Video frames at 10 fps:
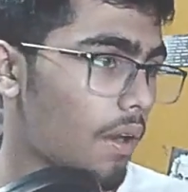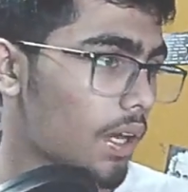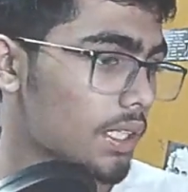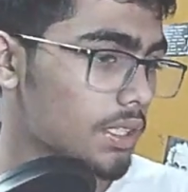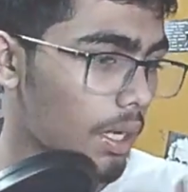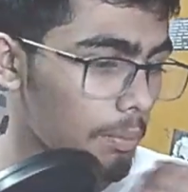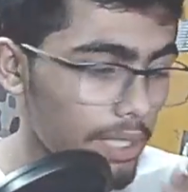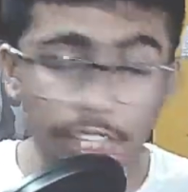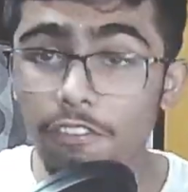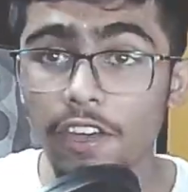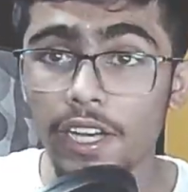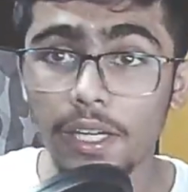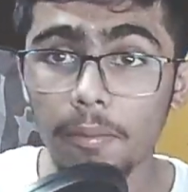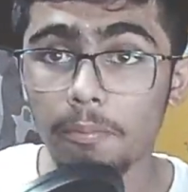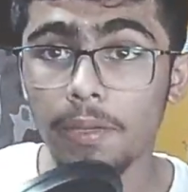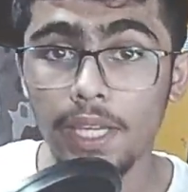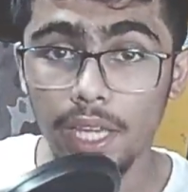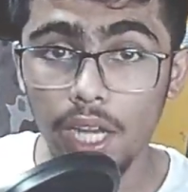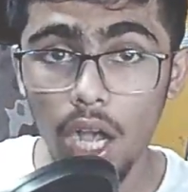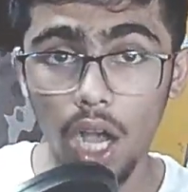some event
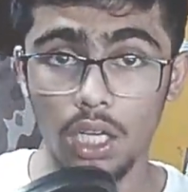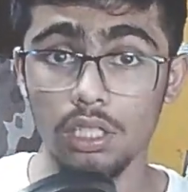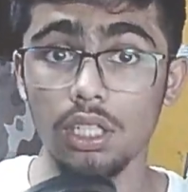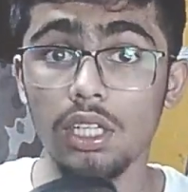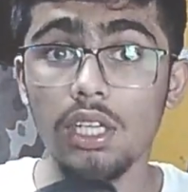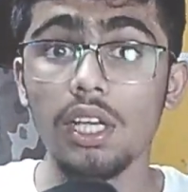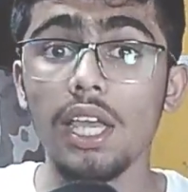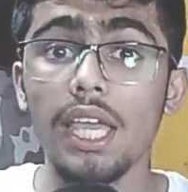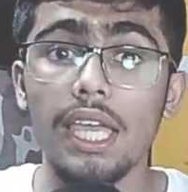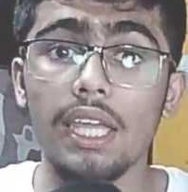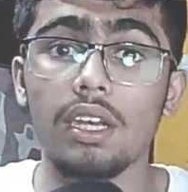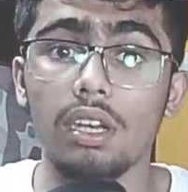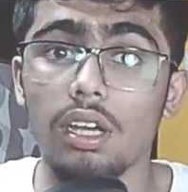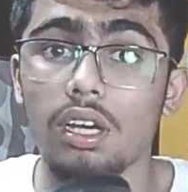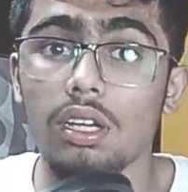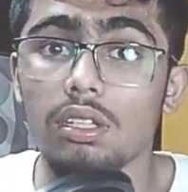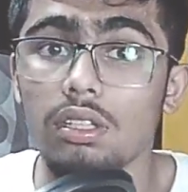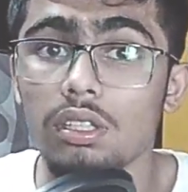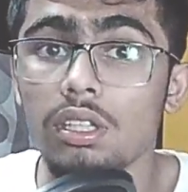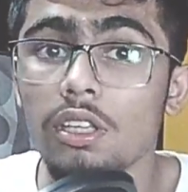being occurred in
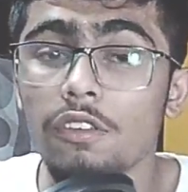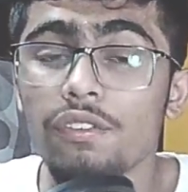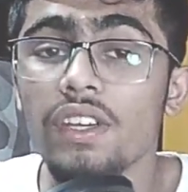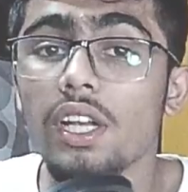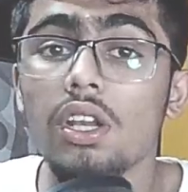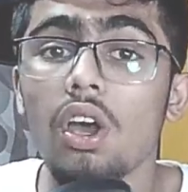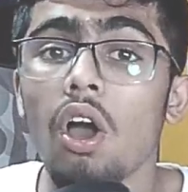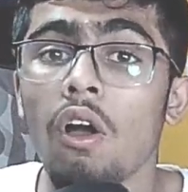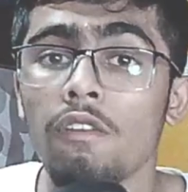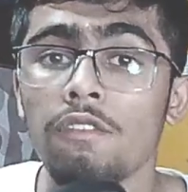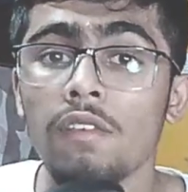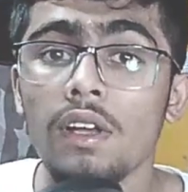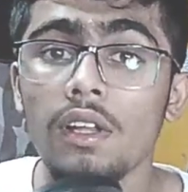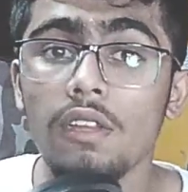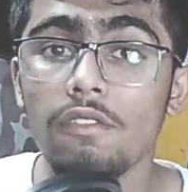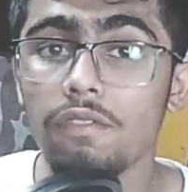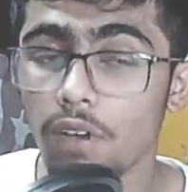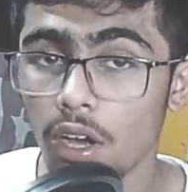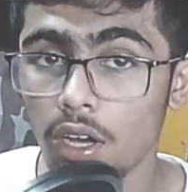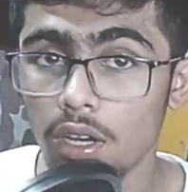the field of
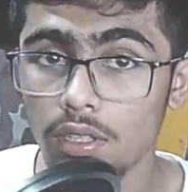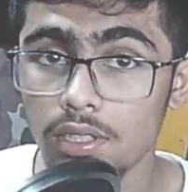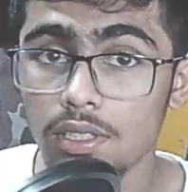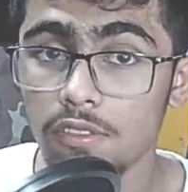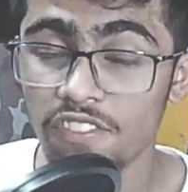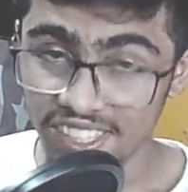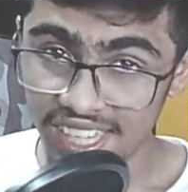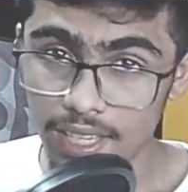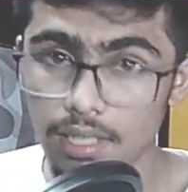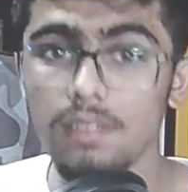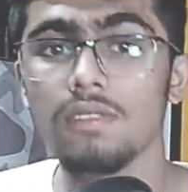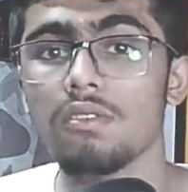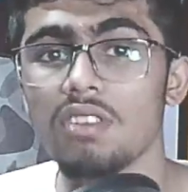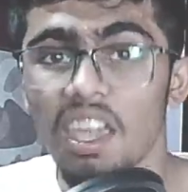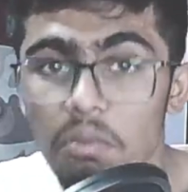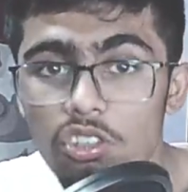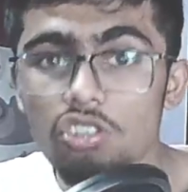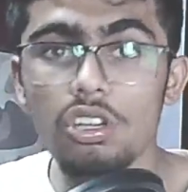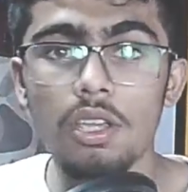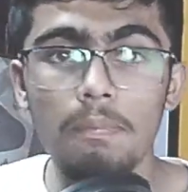physics,
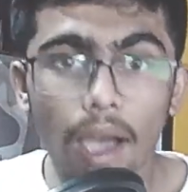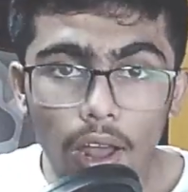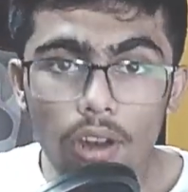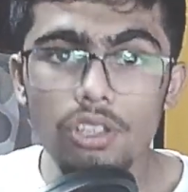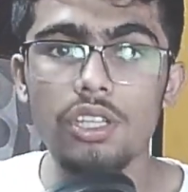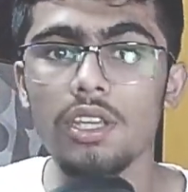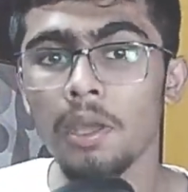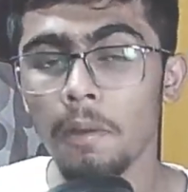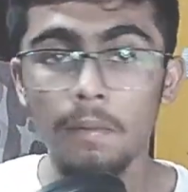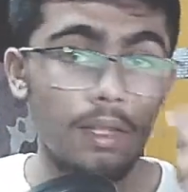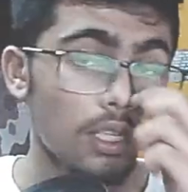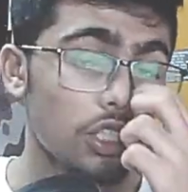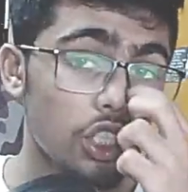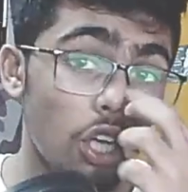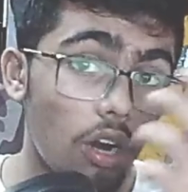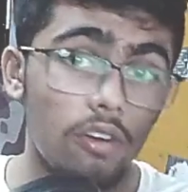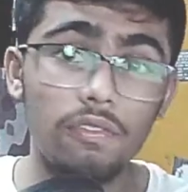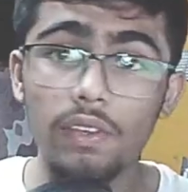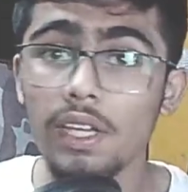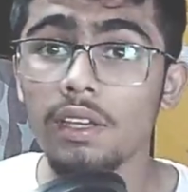chemistry, biology,
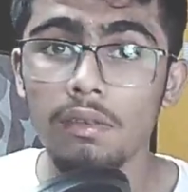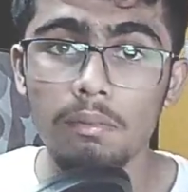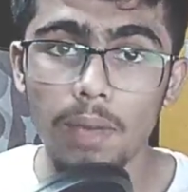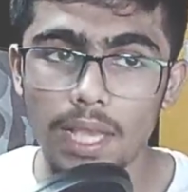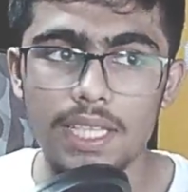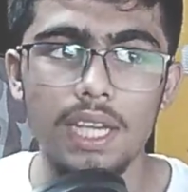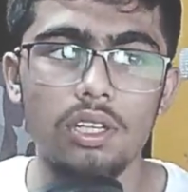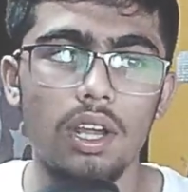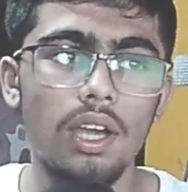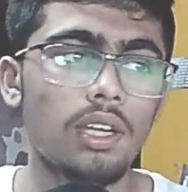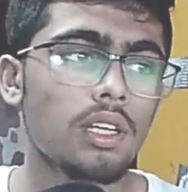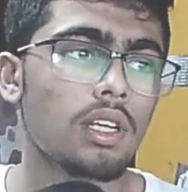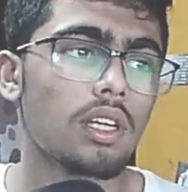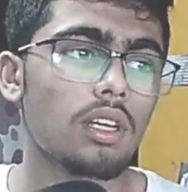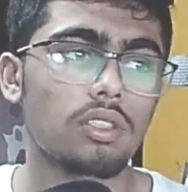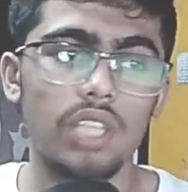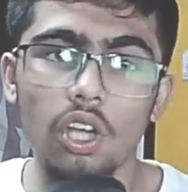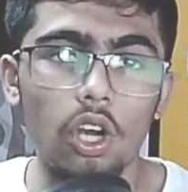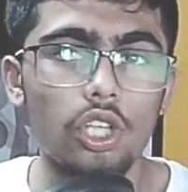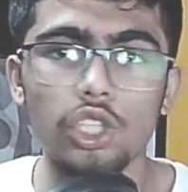geography, etc.,
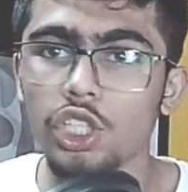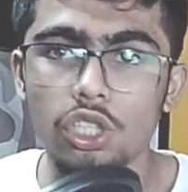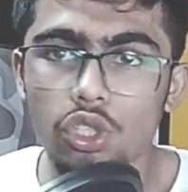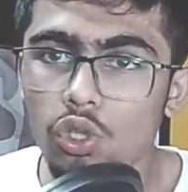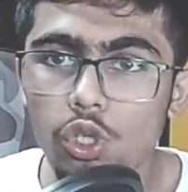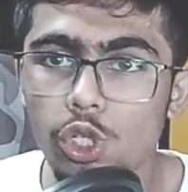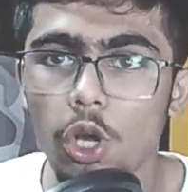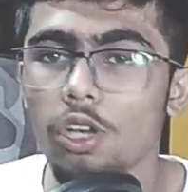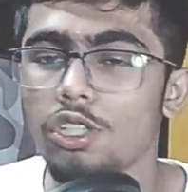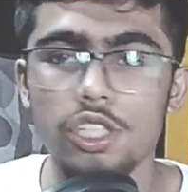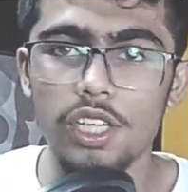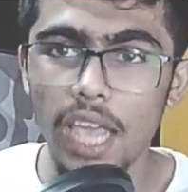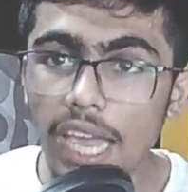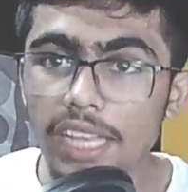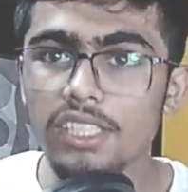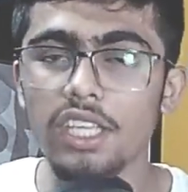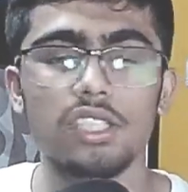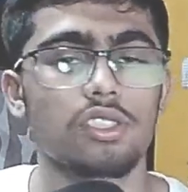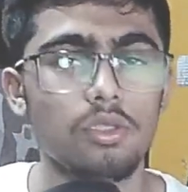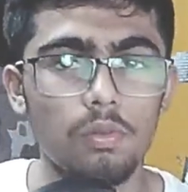psychology, sociology, any
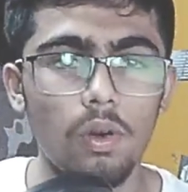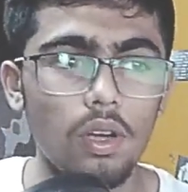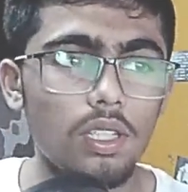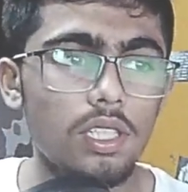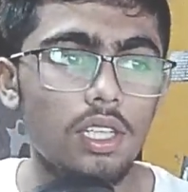science you want,